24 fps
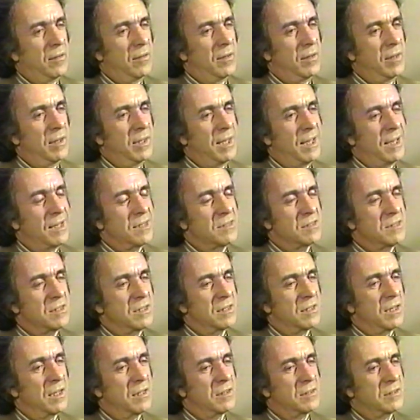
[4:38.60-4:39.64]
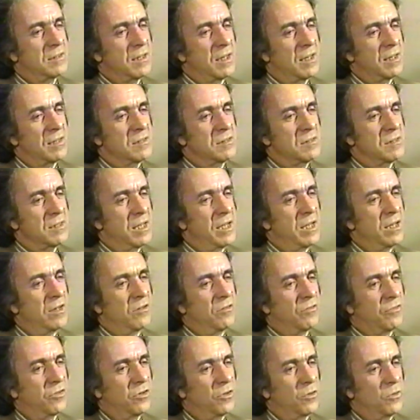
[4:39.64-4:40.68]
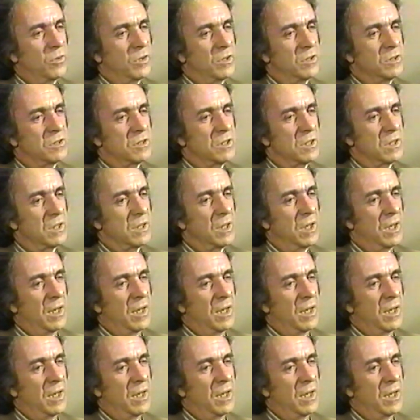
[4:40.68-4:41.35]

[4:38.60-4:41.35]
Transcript: Yes, it does influence it,